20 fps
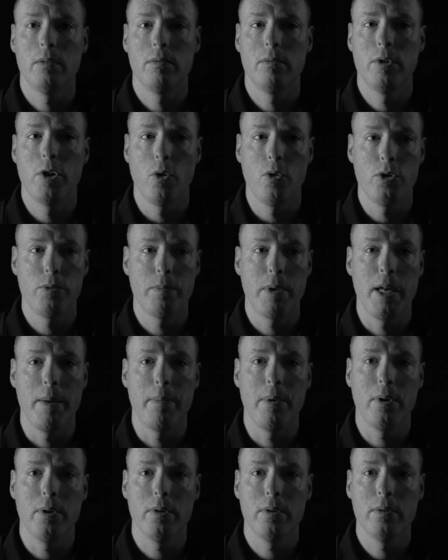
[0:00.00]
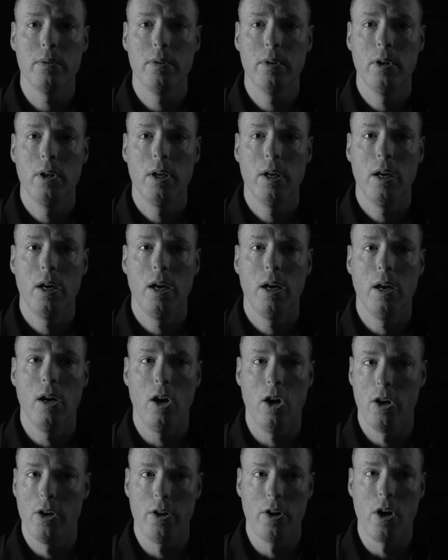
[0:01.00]
those people
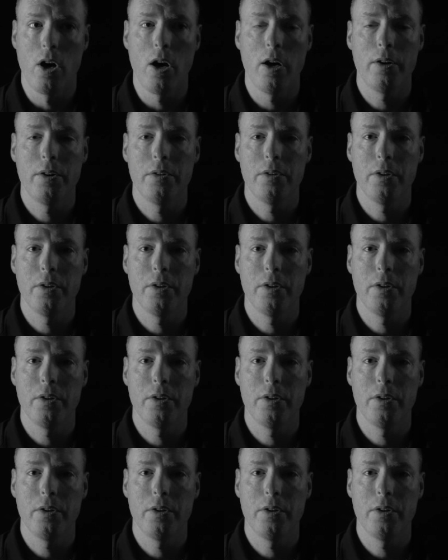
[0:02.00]
are not